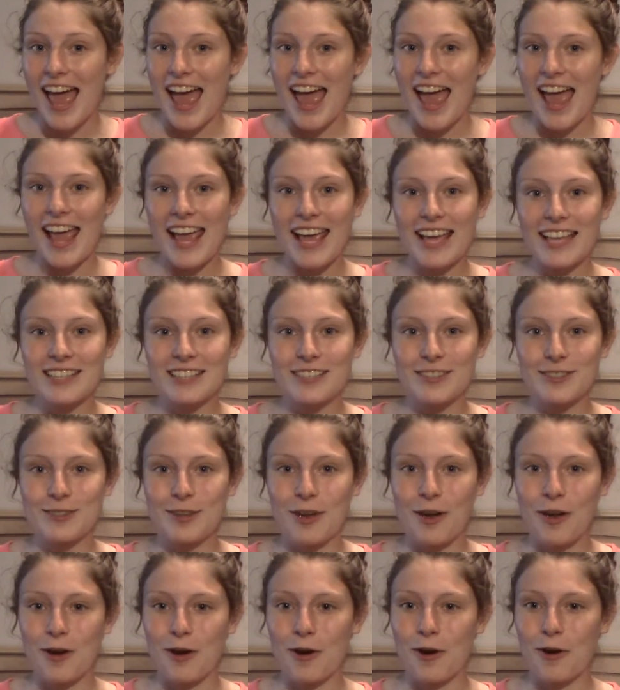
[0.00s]
And
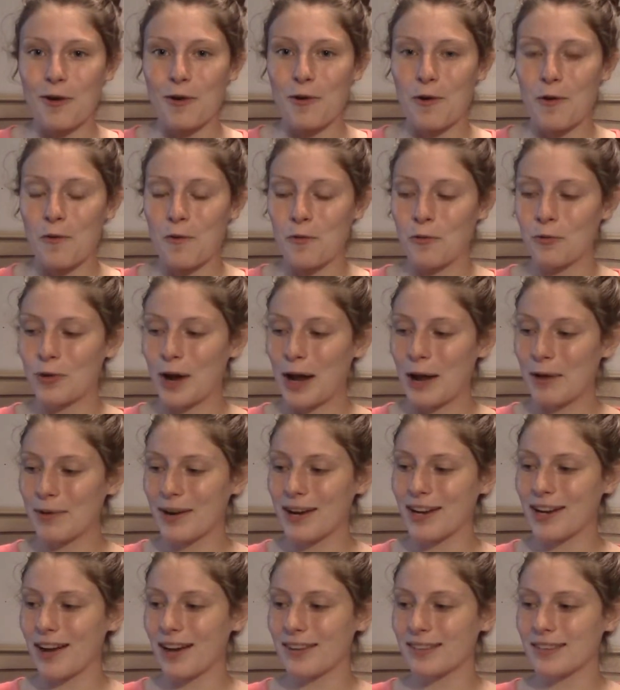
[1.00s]
so right when
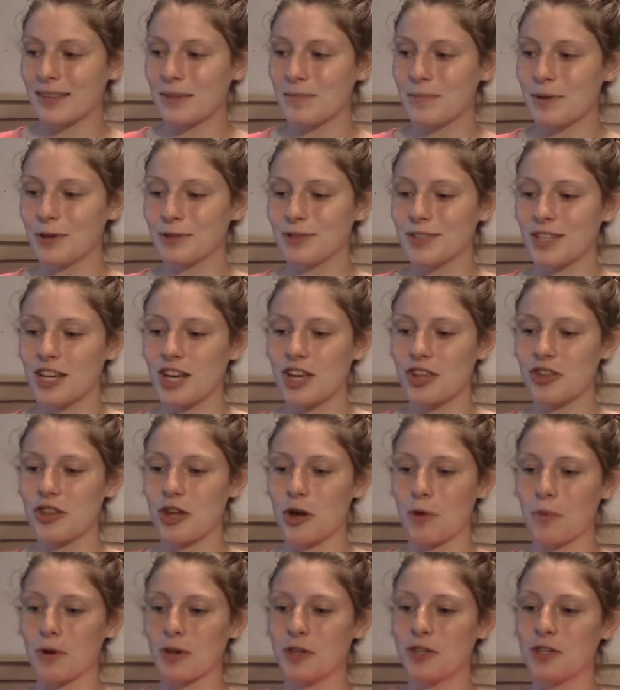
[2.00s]
I got to the building,
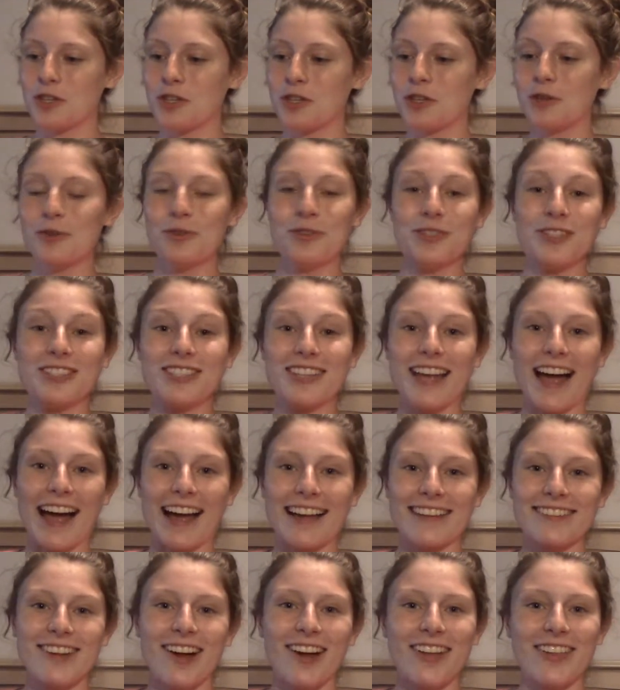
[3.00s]
there were huge
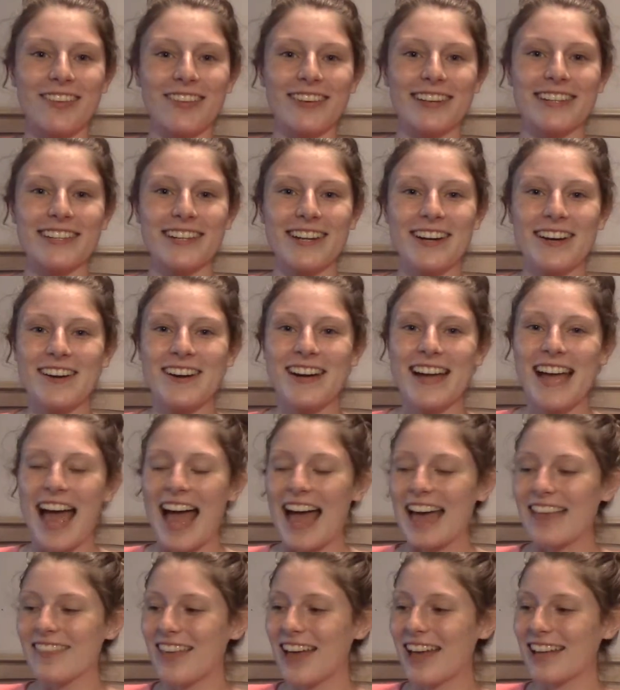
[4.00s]
signs on the window
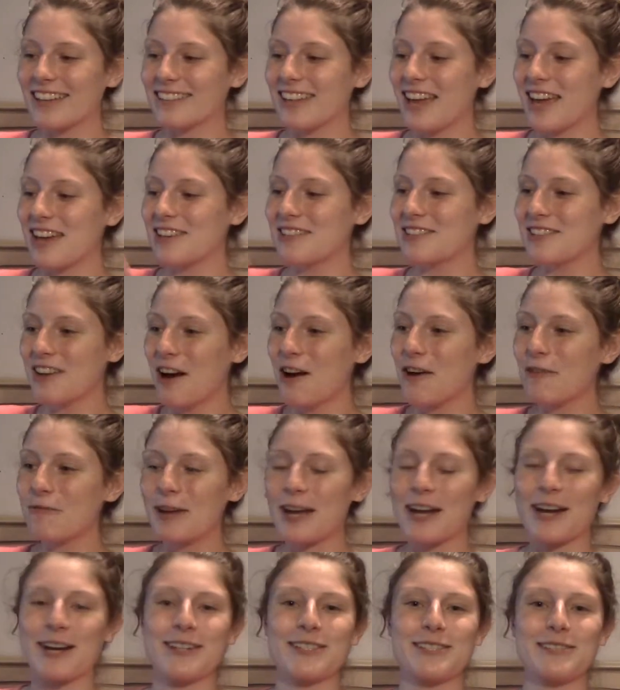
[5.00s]
that said no
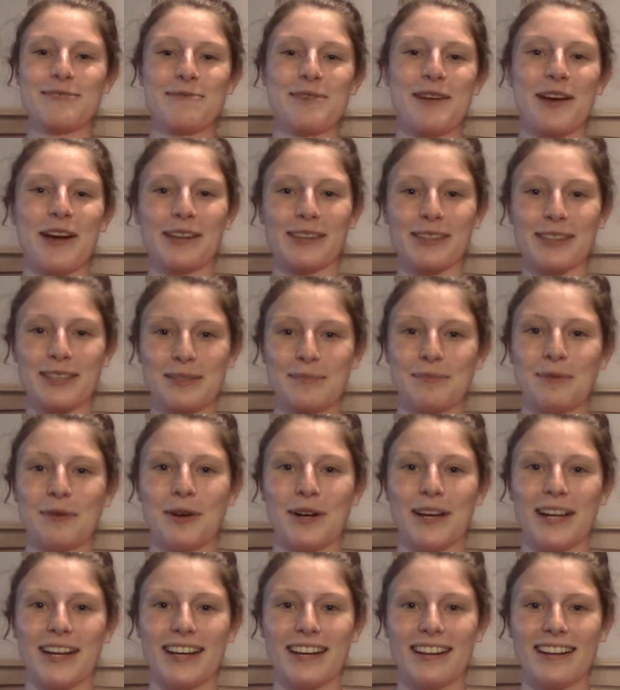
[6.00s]
parents beyond this
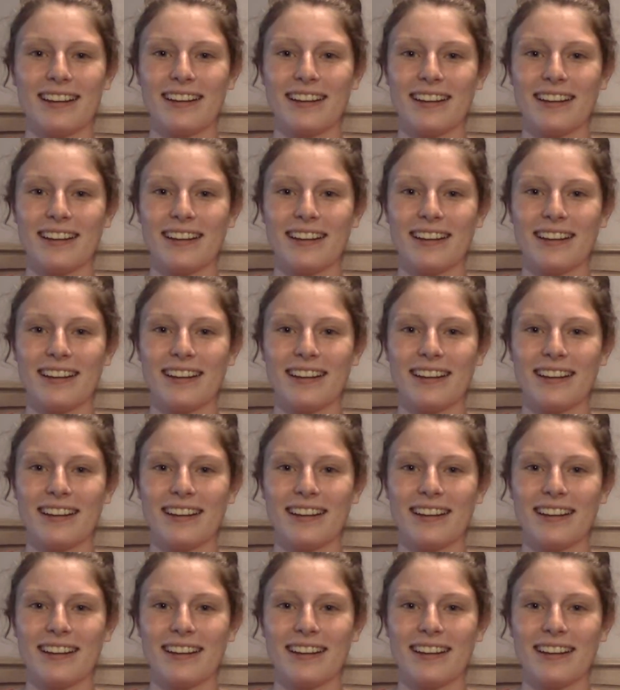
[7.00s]
point.